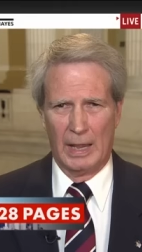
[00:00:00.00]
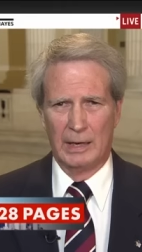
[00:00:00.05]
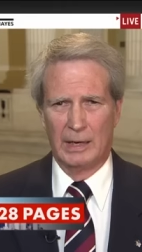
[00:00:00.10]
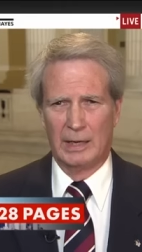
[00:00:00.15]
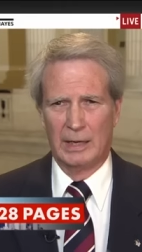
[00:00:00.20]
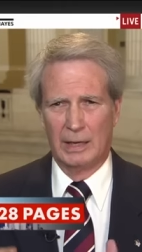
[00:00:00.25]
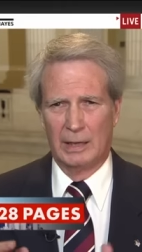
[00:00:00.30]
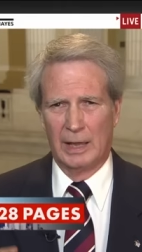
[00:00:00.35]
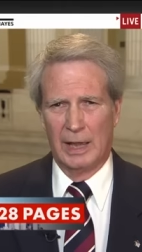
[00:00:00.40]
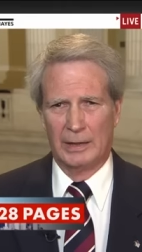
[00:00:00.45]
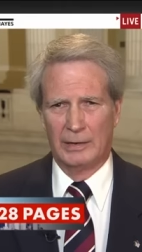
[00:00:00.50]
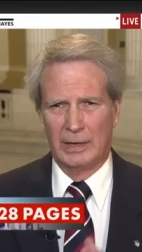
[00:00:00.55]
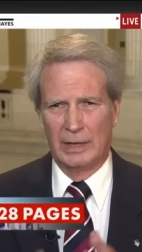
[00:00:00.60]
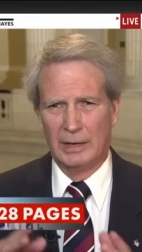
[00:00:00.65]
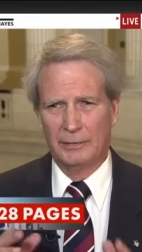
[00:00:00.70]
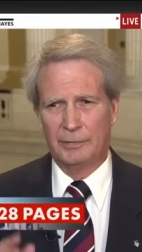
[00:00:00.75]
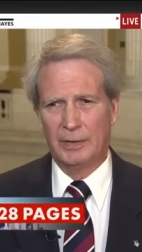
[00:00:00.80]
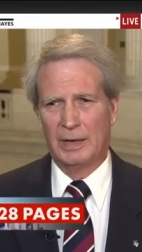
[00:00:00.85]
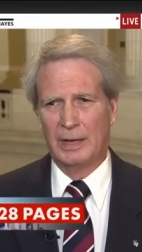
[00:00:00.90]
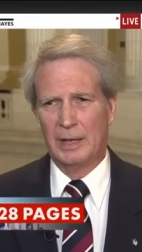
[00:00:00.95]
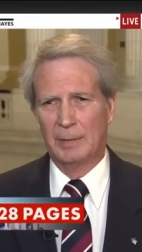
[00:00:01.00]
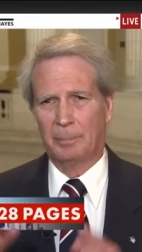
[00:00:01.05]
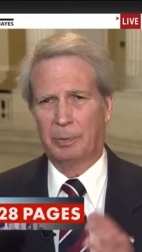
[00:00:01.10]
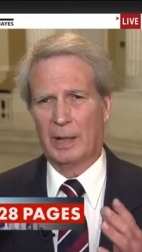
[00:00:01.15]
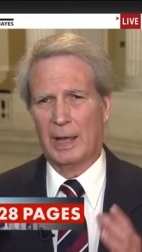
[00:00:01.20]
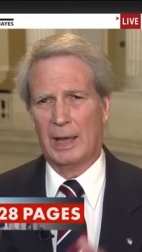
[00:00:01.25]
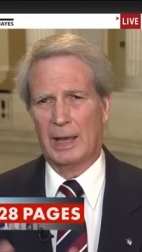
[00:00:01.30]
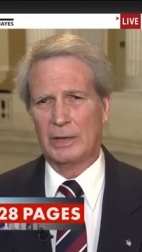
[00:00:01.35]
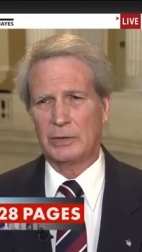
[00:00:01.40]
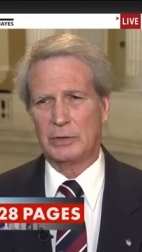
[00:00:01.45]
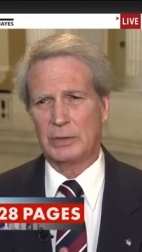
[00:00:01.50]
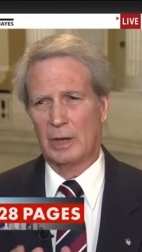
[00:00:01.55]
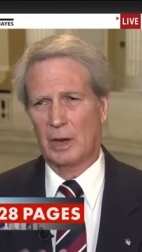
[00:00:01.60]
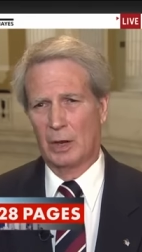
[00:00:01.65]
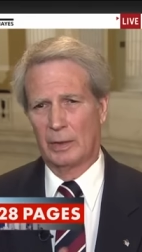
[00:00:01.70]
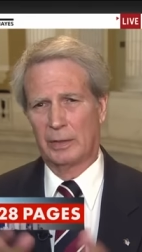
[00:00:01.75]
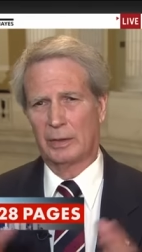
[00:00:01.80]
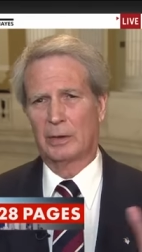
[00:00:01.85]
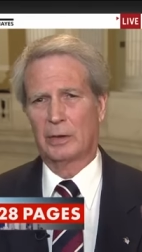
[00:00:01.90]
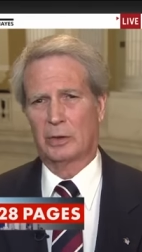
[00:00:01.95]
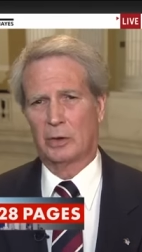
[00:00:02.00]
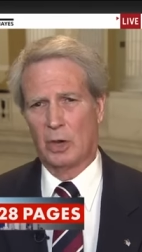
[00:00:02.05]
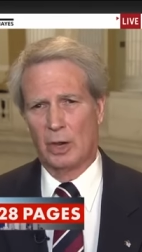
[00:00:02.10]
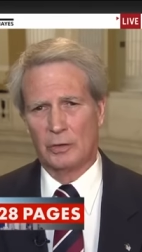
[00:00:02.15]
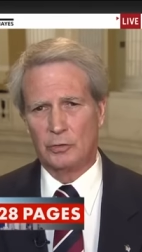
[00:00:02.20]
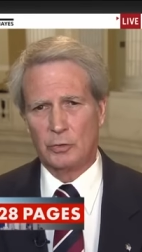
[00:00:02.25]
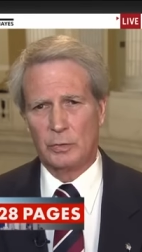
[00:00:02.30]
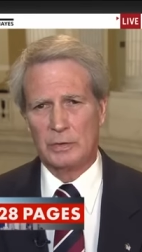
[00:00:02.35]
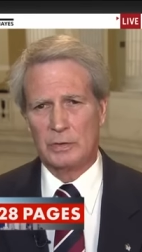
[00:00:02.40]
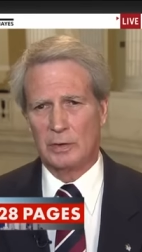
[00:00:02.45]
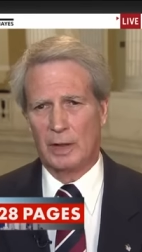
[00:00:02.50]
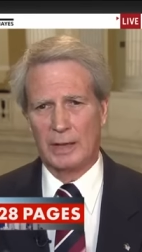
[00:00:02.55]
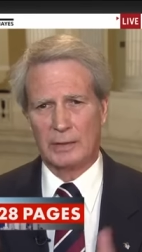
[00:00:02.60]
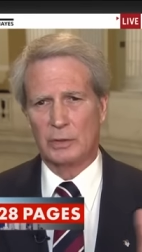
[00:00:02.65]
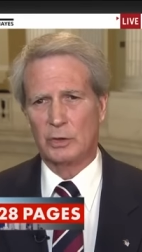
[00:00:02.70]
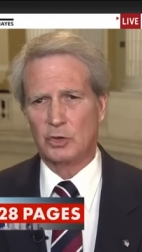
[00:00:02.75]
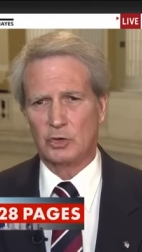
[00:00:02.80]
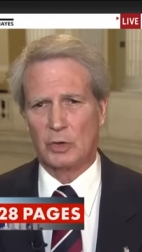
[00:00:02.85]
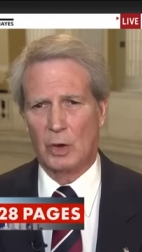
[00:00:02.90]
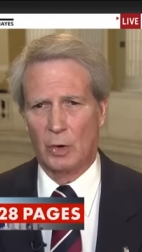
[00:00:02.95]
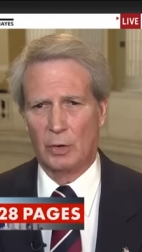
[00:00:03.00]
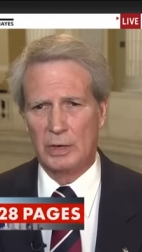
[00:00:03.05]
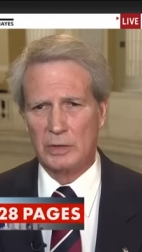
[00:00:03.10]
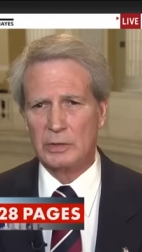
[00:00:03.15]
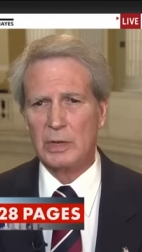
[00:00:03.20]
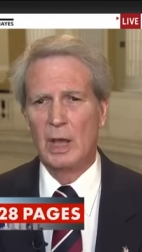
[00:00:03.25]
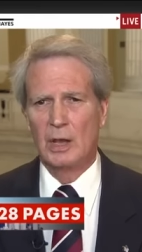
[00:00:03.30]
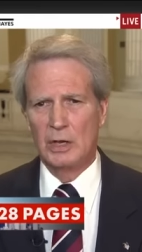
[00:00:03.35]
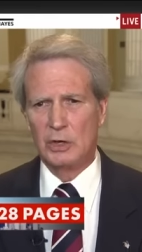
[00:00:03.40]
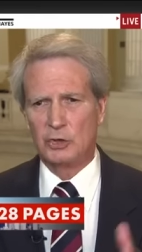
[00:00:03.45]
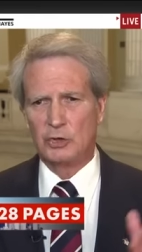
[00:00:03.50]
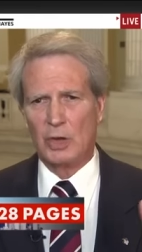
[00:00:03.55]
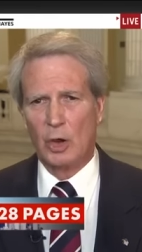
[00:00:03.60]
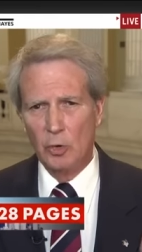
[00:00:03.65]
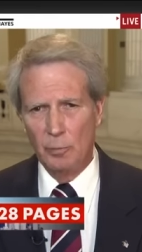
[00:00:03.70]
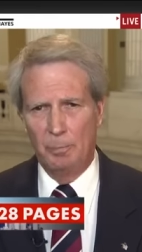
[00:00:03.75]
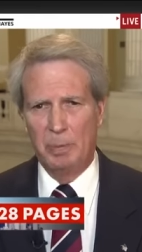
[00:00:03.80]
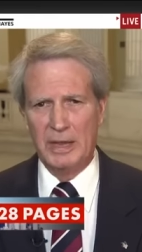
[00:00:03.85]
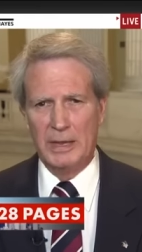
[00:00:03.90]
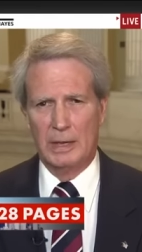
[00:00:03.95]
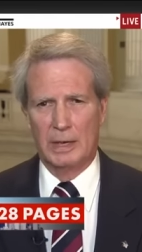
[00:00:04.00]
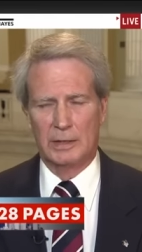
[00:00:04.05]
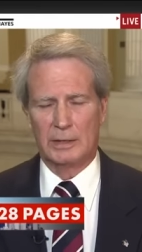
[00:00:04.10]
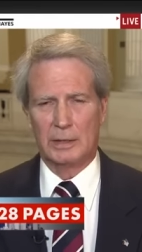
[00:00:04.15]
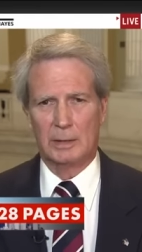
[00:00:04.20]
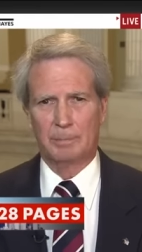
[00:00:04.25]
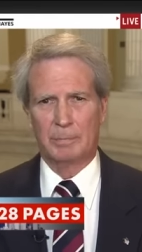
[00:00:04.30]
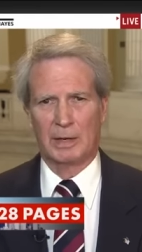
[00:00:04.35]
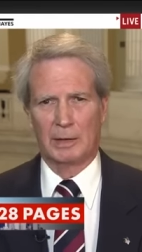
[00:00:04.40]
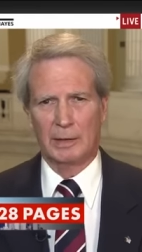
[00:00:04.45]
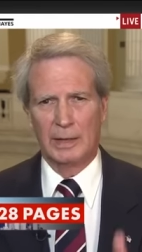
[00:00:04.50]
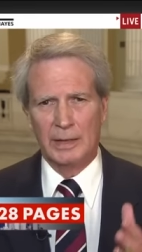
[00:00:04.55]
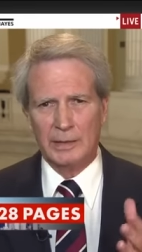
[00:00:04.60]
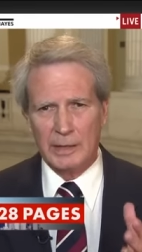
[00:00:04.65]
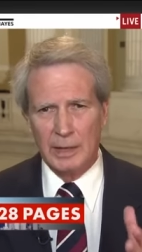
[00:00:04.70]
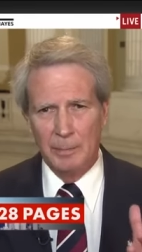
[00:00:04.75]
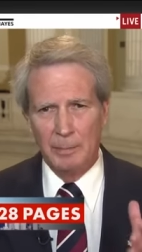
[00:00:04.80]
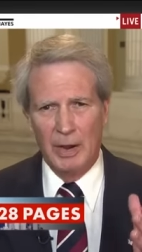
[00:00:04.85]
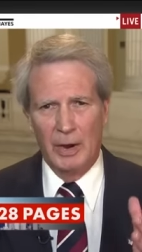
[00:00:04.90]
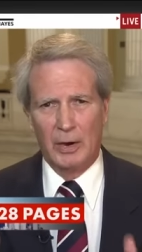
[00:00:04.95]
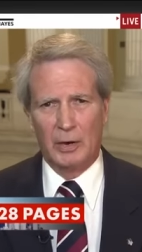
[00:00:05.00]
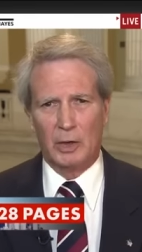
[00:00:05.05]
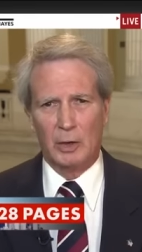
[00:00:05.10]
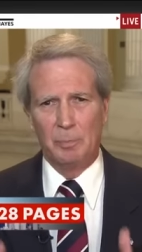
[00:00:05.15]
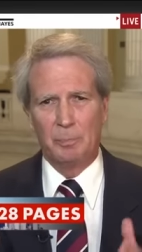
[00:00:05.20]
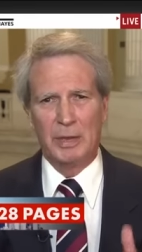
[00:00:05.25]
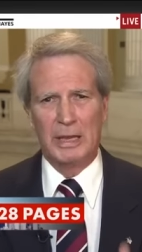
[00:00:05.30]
And, it, and if it implies other countries like the Saudis, so be it. But let the American